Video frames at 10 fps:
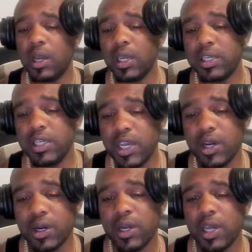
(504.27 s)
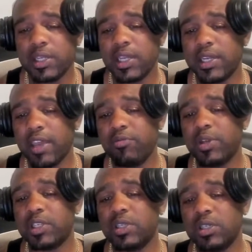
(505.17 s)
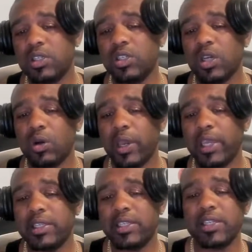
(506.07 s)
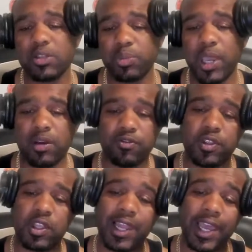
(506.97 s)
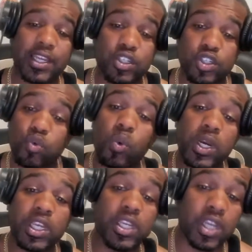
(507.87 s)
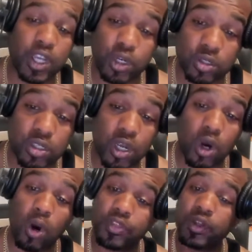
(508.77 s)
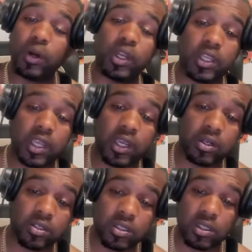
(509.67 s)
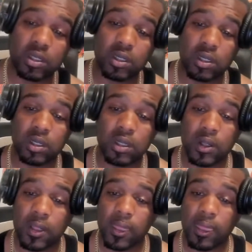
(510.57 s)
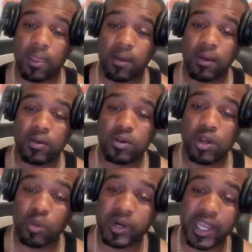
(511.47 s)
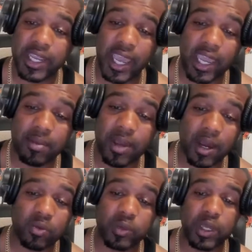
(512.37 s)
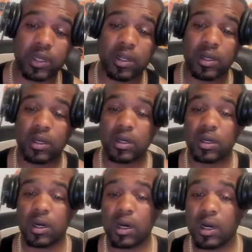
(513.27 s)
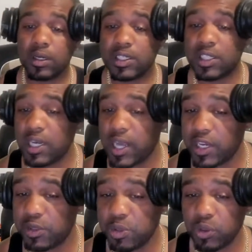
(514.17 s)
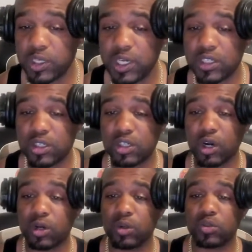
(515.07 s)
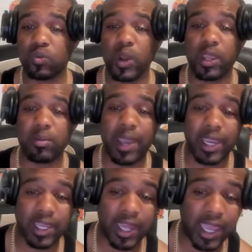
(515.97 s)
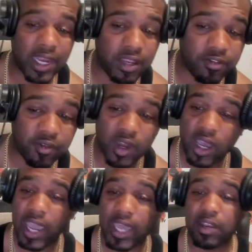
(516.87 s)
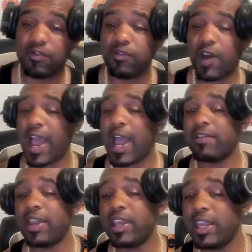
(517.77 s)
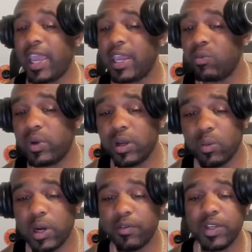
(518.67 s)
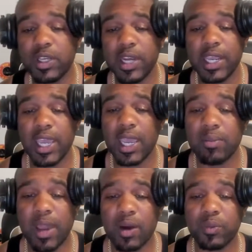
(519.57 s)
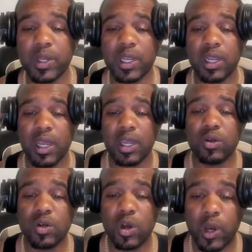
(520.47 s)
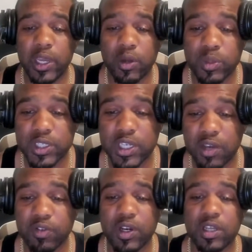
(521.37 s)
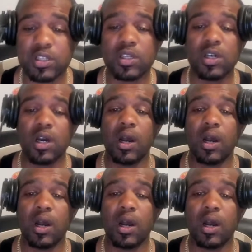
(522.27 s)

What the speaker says: year that they've been, anticipating for the last 20 years or 30 years. When they came out with the Teenage Mutant Ninja Turtles way back in 85, 88, whatever year they came out with it, and it was giving us,